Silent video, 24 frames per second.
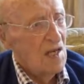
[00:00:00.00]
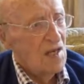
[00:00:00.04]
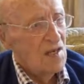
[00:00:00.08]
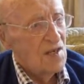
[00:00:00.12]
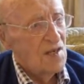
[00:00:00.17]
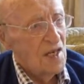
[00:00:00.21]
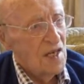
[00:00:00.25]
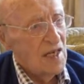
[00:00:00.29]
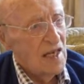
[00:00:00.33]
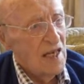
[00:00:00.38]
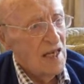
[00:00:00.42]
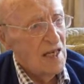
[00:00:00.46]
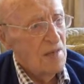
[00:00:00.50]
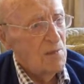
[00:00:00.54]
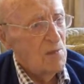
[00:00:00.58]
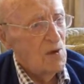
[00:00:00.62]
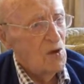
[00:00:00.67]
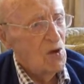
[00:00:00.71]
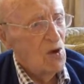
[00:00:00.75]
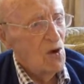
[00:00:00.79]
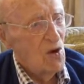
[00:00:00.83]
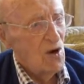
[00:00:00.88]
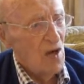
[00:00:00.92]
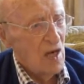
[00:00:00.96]
to keep
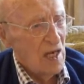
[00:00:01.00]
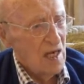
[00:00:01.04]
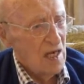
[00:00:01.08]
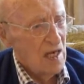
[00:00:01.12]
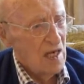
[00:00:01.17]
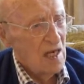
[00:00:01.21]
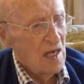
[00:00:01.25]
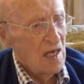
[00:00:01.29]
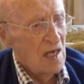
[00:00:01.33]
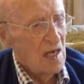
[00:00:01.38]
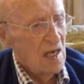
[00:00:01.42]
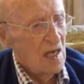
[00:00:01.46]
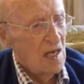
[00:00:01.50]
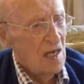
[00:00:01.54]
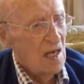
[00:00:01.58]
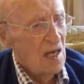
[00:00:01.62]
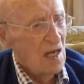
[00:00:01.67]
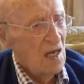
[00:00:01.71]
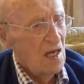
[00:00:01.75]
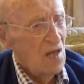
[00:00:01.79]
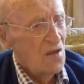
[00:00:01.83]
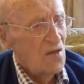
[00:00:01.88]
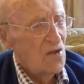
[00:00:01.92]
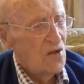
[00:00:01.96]
going
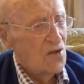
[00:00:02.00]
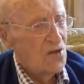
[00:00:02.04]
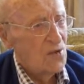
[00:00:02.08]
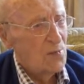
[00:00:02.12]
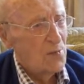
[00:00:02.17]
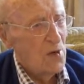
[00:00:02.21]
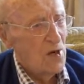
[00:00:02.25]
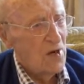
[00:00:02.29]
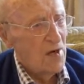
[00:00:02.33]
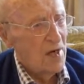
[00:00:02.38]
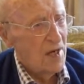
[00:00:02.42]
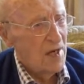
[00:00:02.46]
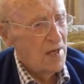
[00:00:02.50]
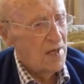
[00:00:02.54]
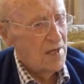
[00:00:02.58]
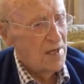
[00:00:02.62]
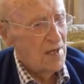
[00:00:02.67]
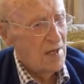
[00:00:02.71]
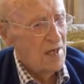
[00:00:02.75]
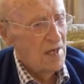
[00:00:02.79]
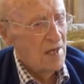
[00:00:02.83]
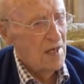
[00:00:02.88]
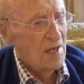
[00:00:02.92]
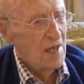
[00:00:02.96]
the
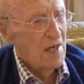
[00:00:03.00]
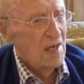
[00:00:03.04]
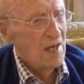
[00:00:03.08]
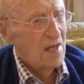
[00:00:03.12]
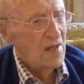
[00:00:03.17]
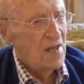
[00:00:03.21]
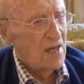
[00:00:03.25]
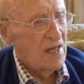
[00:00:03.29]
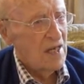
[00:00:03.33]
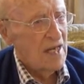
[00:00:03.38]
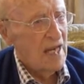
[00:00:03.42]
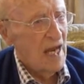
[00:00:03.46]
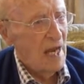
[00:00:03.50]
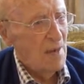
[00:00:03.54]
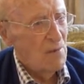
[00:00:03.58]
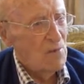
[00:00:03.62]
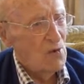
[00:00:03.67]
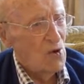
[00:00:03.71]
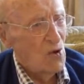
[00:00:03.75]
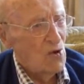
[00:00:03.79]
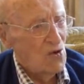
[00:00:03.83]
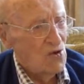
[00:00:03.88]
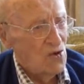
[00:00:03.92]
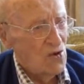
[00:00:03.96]
spirit that
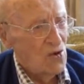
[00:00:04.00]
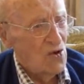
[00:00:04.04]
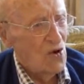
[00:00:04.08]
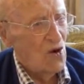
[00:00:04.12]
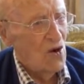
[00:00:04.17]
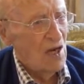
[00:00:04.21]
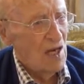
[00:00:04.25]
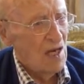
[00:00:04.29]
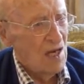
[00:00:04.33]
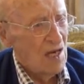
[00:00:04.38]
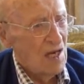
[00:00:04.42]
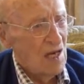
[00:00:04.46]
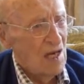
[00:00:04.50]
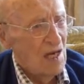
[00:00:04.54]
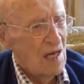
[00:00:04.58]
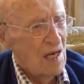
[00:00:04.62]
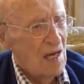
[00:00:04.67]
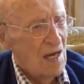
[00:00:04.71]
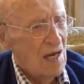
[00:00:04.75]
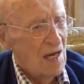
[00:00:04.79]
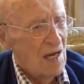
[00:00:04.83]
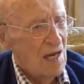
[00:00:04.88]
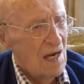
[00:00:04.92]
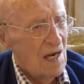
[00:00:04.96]
kept us going.
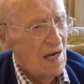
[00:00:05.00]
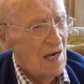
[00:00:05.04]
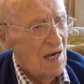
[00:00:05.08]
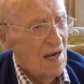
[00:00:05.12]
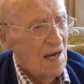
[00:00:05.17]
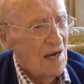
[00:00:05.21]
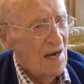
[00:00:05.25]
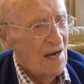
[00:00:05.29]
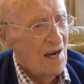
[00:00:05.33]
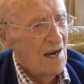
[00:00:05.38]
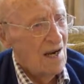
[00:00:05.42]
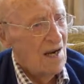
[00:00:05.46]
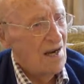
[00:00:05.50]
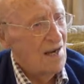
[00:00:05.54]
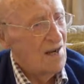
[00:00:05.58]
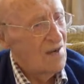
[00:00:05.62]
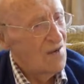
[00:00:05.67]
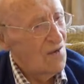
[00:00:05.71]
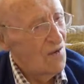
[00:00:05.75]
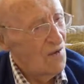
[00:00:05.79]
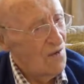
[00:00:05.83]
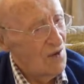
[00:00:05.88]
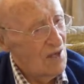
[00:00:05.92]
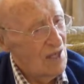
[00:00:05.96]

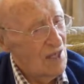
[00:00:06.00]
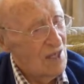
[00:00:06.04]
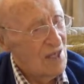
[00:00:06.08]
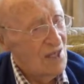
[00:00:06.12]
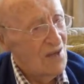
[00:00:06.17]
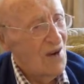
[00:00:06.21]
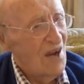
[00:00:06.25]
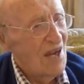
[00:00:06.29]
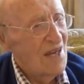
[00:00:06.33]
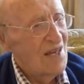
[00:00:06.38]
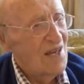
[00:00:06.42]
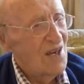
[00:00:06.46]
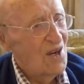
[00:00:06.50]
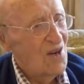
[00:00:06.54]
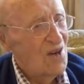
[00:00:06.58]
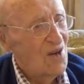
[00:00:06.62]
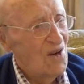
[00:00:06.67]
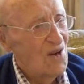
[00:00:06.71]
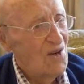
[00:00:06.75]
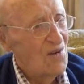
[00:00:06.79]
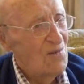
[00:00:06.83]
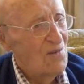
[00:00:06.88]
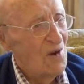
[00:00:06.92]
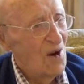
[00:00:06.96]
So this is quite a
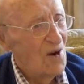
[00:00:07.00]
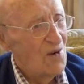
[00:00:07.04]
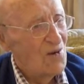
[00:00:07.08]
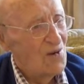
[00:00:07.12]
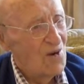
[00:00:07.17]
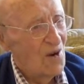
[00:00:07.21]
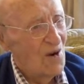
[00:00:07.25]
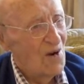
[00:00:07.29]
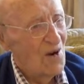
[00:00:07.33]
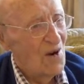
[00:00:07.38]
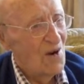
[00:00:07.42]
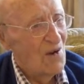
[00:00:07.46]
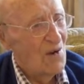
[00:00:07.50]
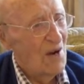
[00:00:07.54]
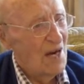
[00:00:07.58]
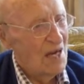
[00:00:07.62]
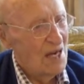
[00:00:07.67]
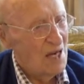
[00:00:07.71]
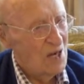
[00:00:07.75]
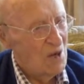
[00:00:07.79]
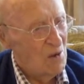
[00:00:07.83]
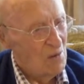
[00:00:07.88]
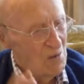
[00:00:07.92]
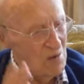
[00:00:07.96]
good motto yeah. when
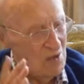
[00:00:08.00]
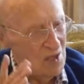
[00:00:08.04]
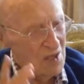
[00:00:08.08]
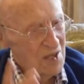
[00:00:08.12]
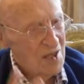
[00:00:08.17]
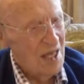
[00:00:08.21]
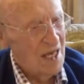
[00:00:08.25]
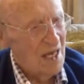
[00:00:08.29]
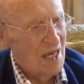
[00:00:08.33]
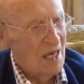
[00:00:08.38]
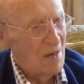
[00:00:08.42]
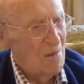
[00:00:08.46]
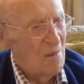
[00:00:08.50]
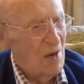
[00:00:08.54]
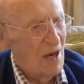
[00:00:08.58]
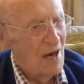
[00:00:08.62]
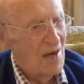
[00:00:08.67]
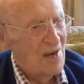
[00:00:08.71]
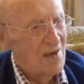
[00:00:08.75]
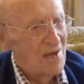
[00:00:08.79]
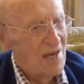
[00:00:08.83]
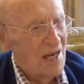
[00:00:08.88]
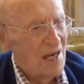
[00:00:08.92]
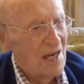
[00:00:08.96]
you come to think
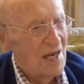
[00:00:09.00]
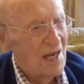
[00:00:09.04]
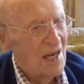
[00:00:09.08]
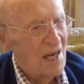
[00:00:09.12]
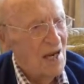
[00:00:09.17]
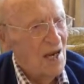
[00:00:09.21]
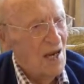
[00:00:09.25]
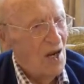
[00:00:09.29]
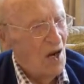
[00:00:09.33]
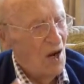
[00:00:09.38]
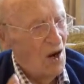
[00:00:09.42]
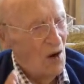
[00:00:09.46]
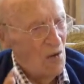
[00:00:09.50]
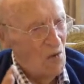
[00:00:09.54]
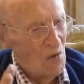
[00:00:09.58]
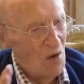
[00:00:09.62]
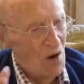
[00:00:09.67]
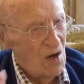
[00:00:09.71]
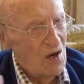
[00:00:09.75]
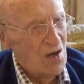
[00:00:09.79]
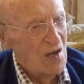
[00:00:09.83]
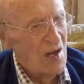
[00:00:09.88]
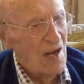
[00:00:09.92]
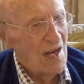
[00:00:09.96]
about it and
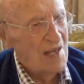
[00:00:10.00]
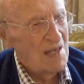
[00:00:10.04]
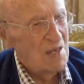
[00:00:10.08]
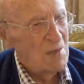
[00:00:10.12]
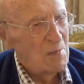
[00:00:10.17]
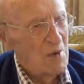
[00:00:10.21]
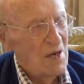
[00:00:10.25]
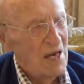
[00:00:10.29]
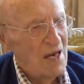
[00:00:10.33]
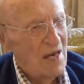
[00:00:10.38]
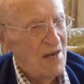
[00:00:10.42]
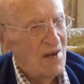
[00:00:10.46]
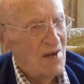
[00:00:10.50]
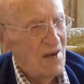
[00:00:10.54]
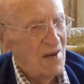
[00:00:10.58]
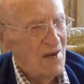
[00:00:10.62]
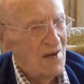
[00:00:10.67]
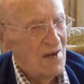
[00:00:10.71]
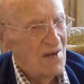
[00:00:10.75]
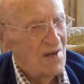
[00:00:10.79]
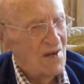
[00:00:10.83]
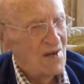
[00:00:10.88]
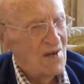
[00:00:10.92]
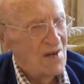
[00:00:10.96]
what you
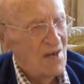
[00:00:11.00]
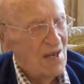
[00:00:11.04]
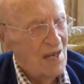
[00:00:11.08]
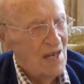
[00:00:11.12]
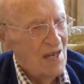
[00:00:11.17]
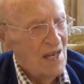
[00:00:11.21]
experience.